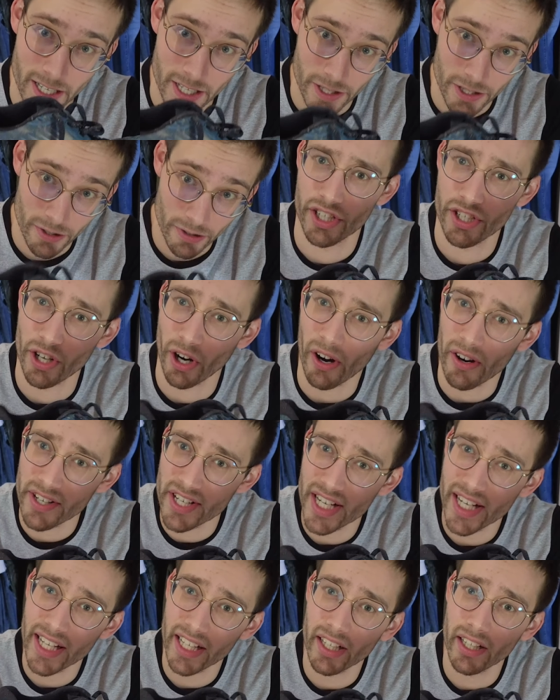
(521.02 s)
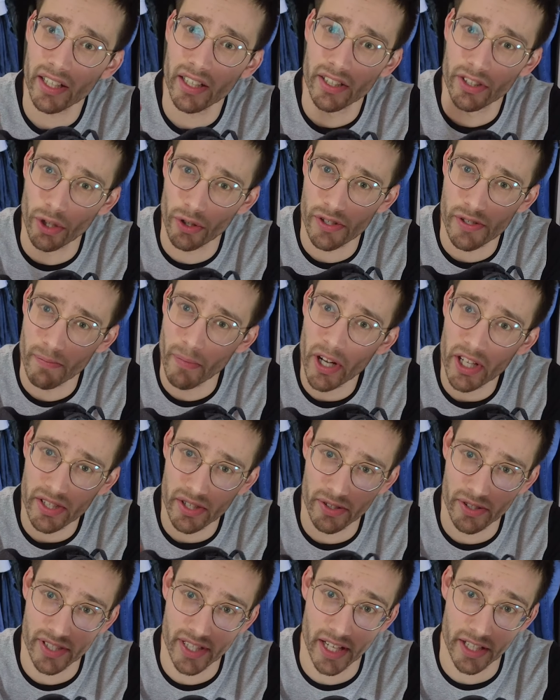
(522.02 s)
you're charging those
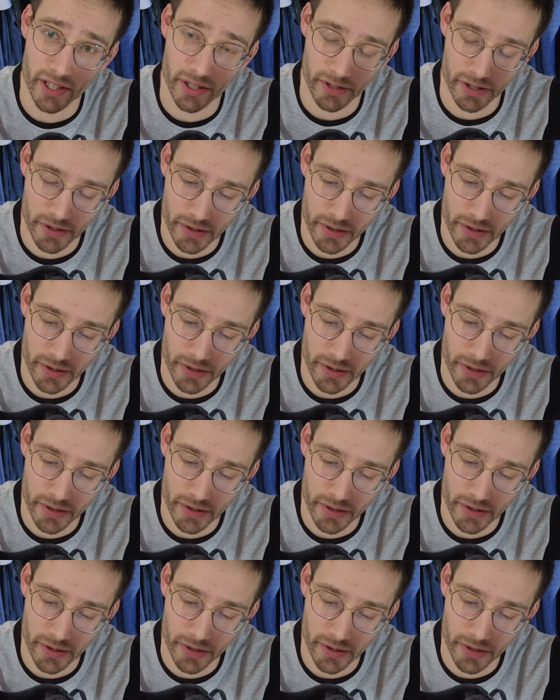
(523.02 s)
muscles that you're